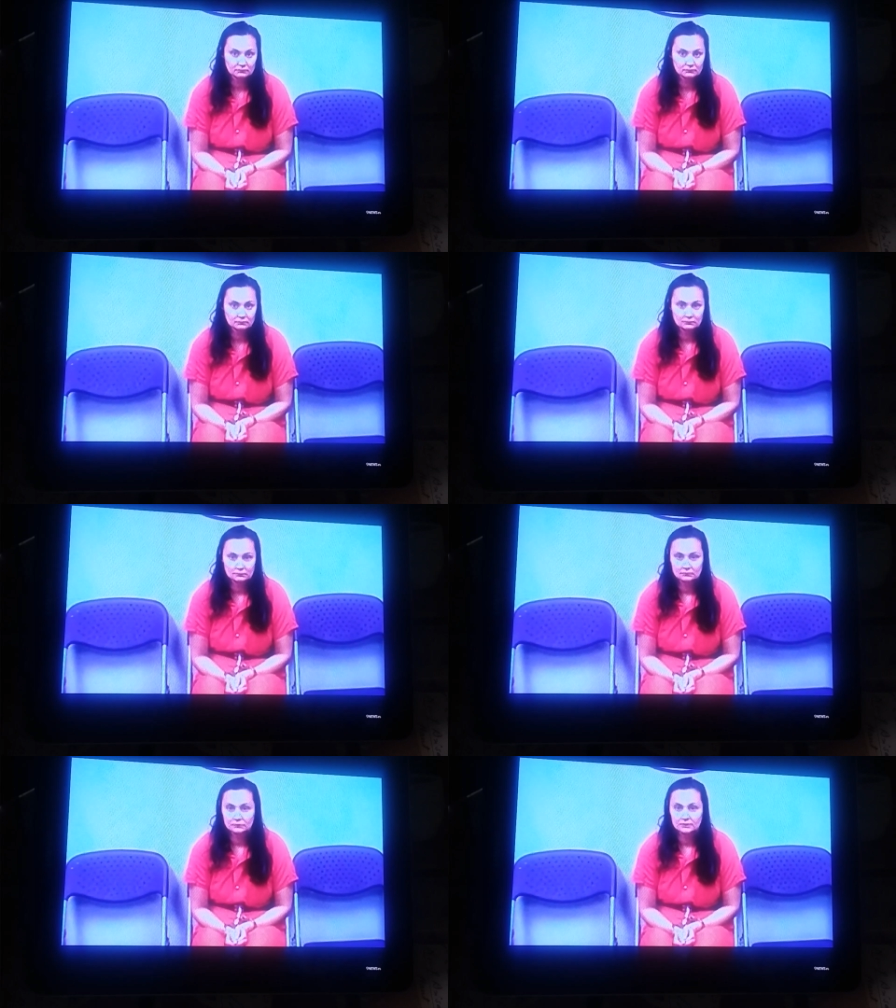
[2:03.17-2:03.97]
I
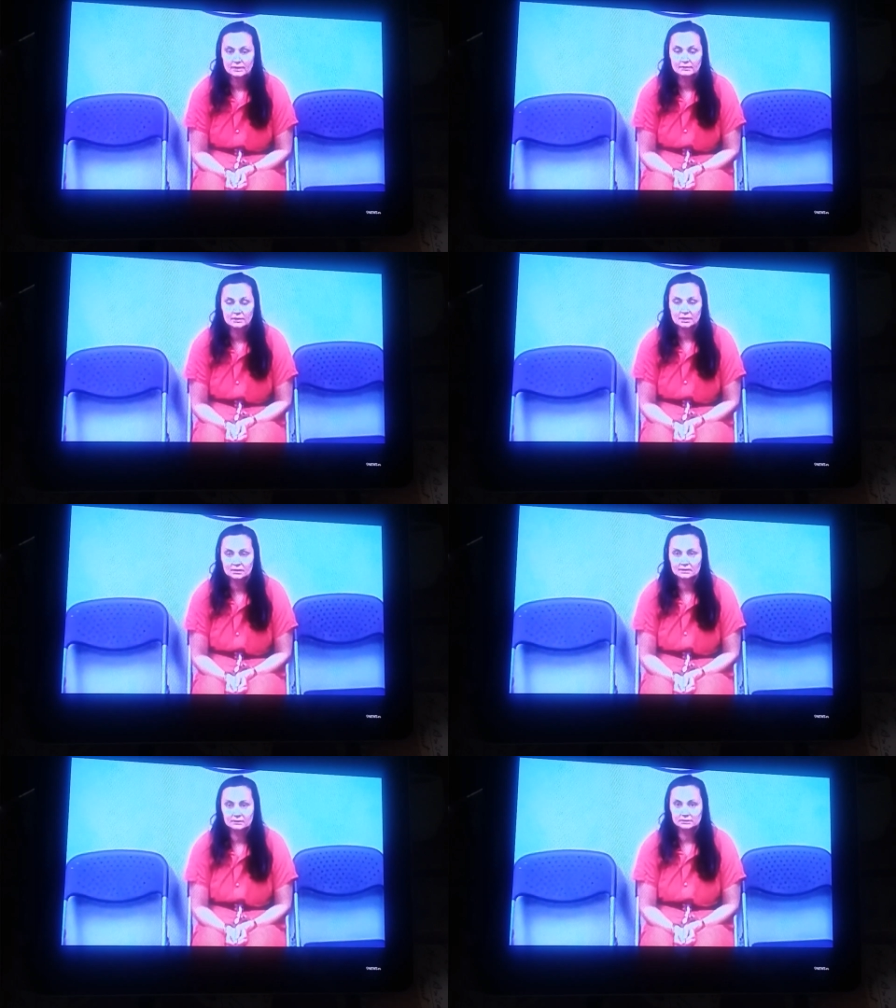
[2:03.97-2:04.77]
have no factual
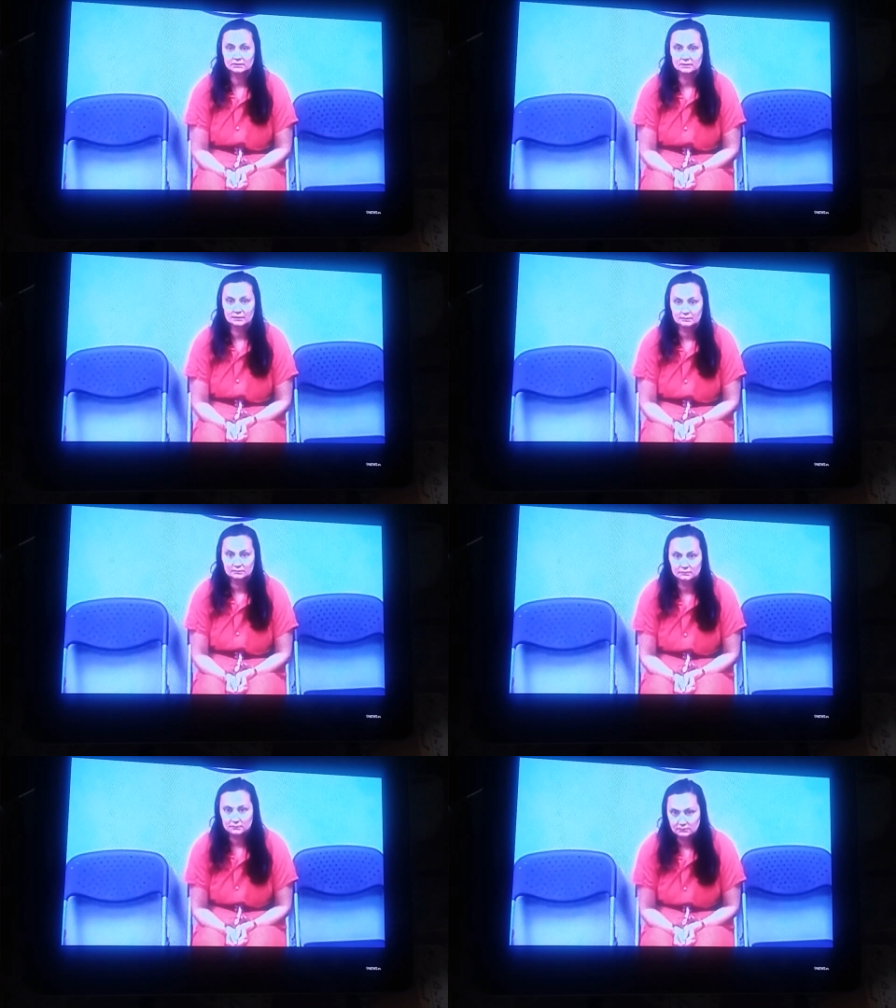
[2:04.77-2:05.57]
basis for that, but
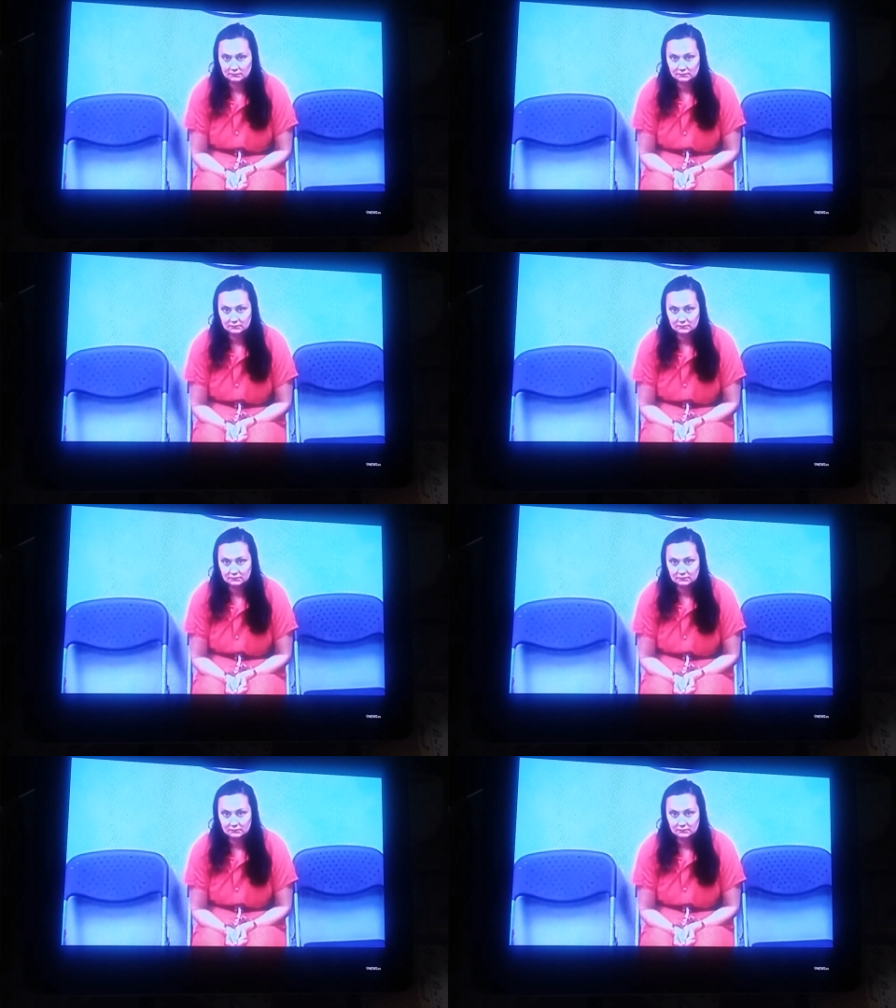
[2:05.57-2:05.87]
I've just...